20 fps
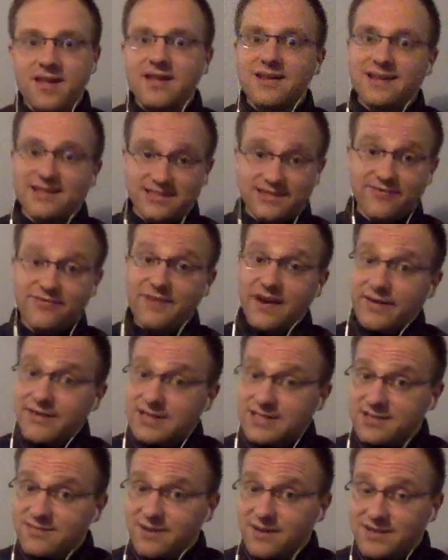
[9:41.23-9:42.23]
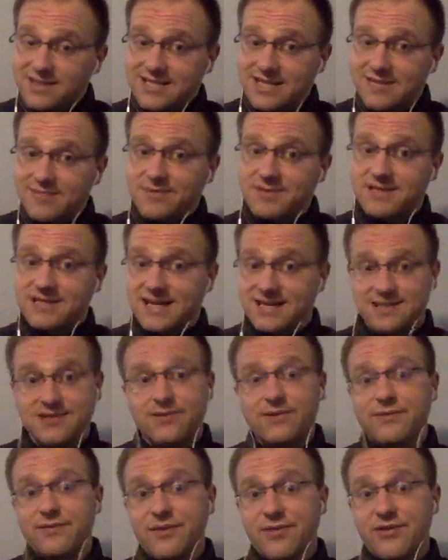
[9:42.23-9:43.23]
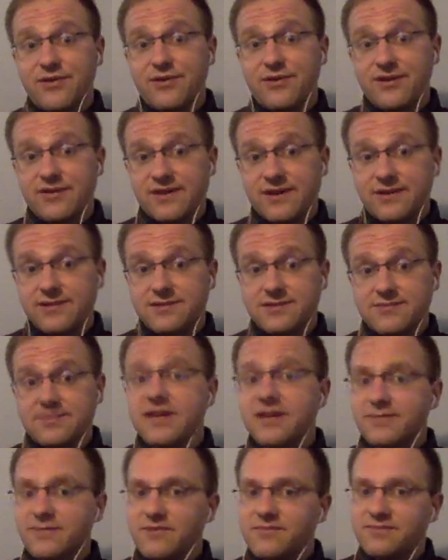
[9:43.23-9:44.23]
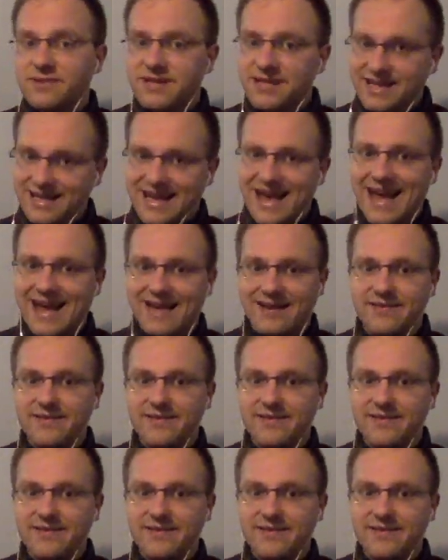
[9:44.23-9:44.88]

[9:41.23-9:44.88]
That's a very small sample size out of the 30,000 people, but again,